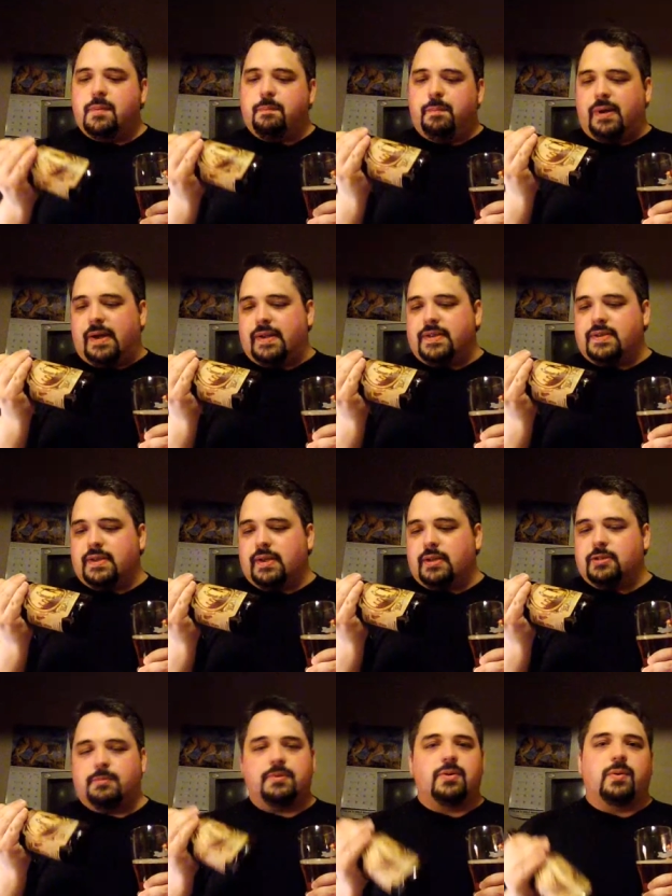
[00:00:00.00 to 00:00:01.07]
But to
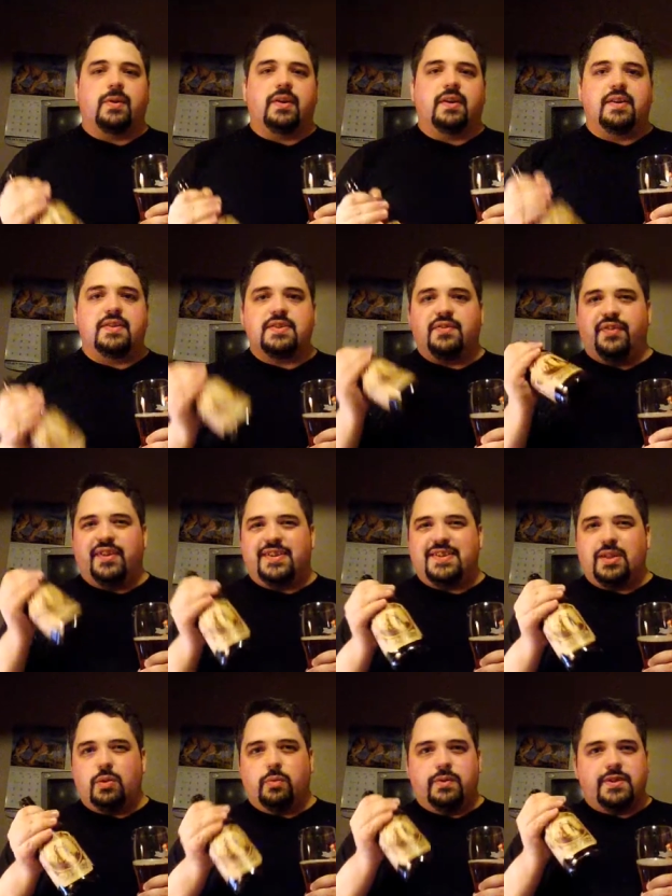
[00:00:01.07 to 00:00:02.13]
be totally honest, if you see
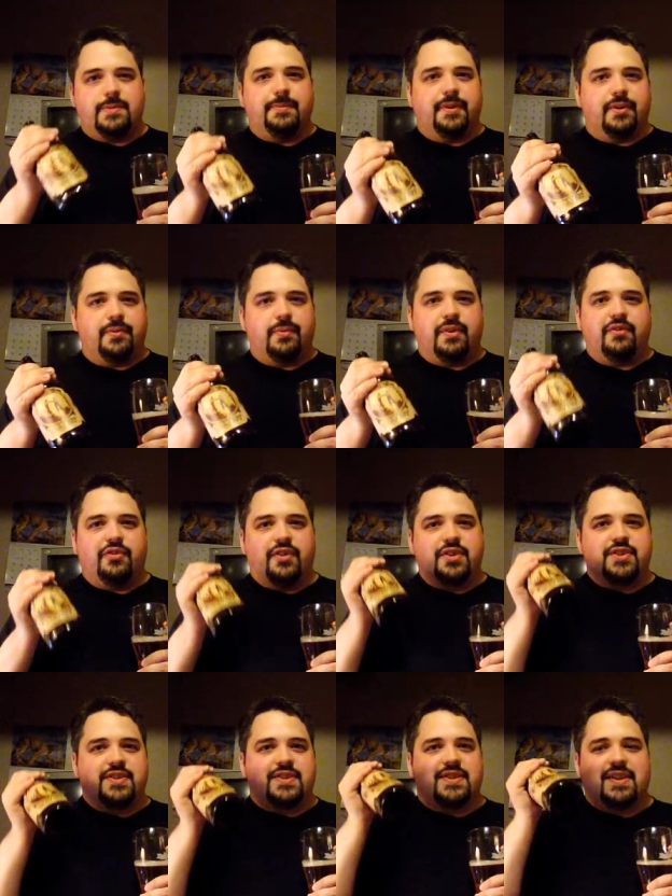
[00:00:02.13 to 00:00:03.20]
the Wismickle one
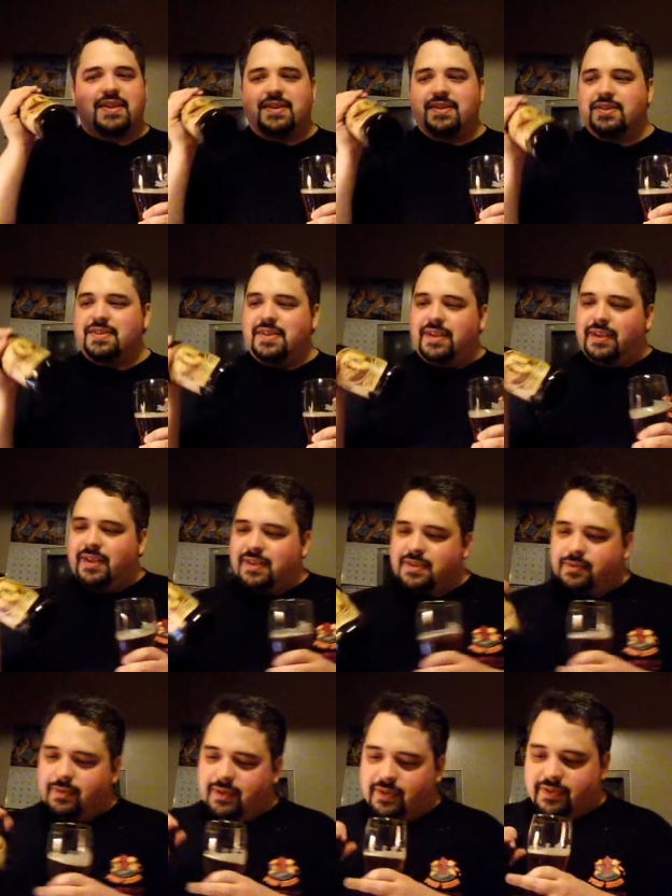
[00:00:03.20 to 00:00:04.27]
version sitting next to
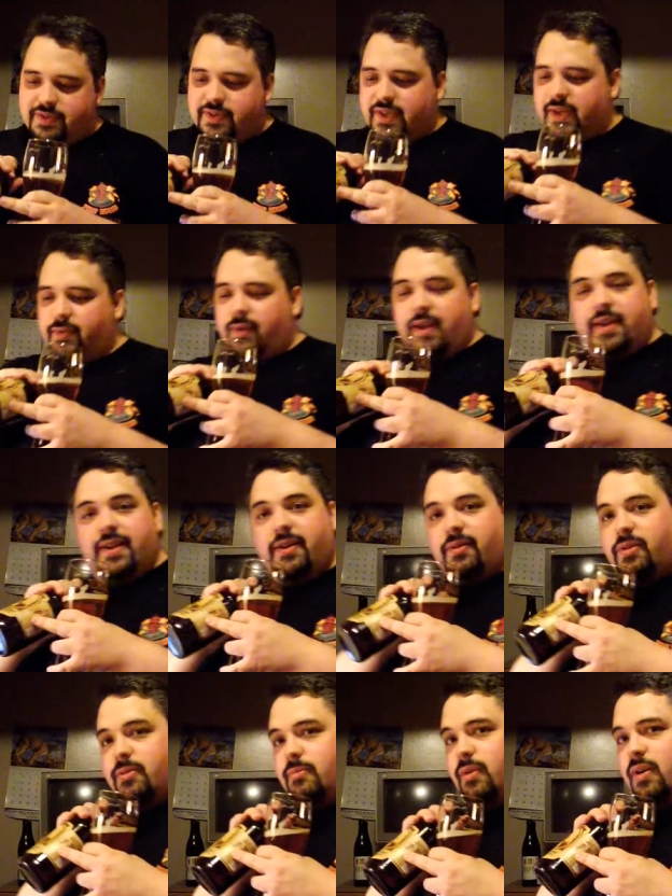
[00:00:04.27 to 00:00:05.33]
it, it'll say right here on
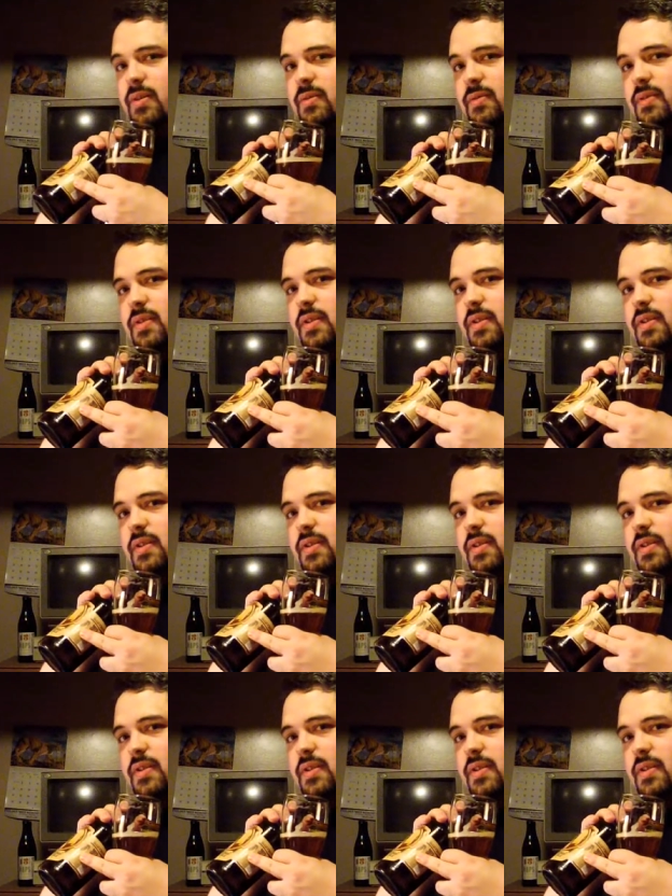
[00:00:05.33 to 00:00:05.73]
the bottle.